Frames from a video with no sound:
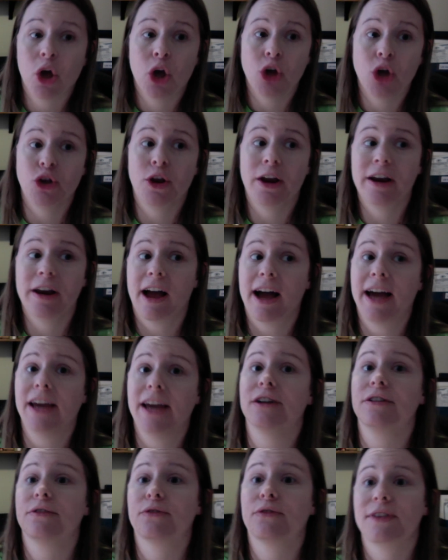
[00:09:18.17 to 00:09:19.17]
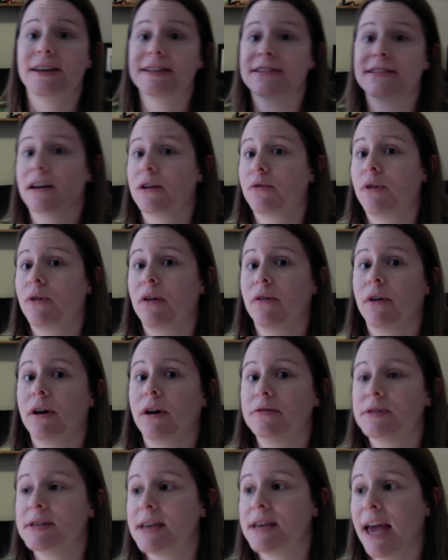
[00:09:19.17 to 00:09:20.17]
You need iron for things like
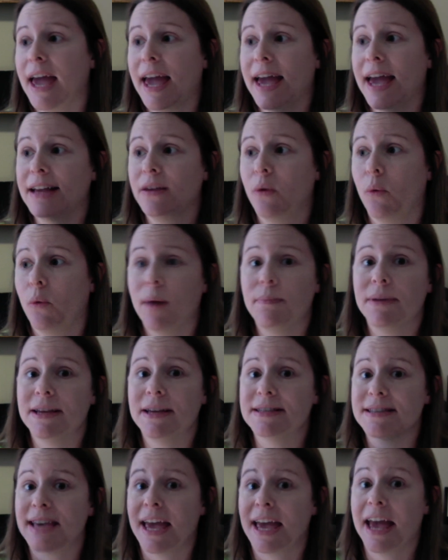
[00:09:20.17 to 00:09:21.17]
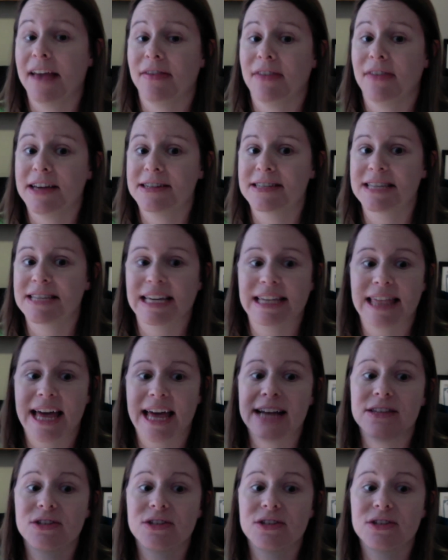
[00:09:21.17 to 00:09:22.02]
railroads and weapons and things like that.